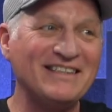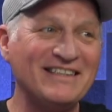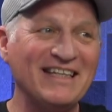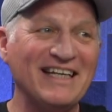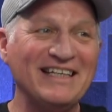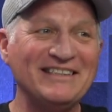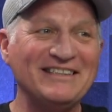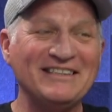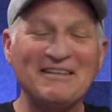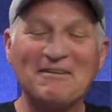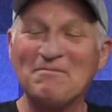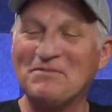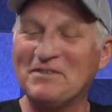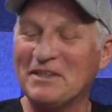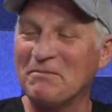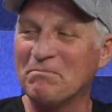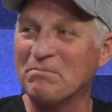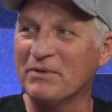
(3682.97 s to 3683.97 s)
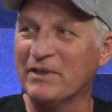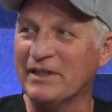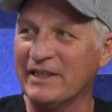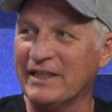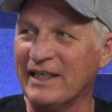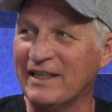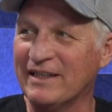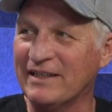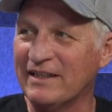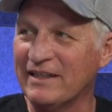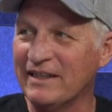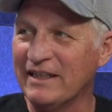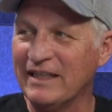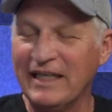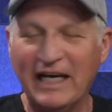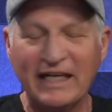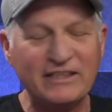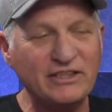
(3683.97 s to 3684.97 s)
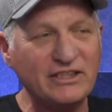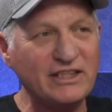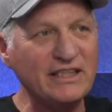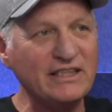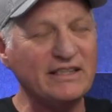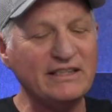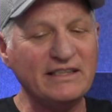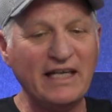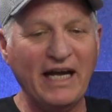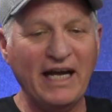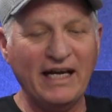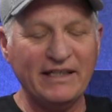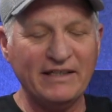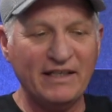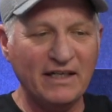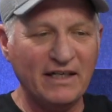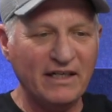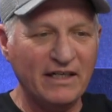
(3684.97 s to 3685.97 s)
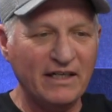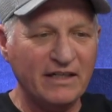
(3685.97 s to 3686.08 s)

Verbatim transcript: say something brilliant, and she said.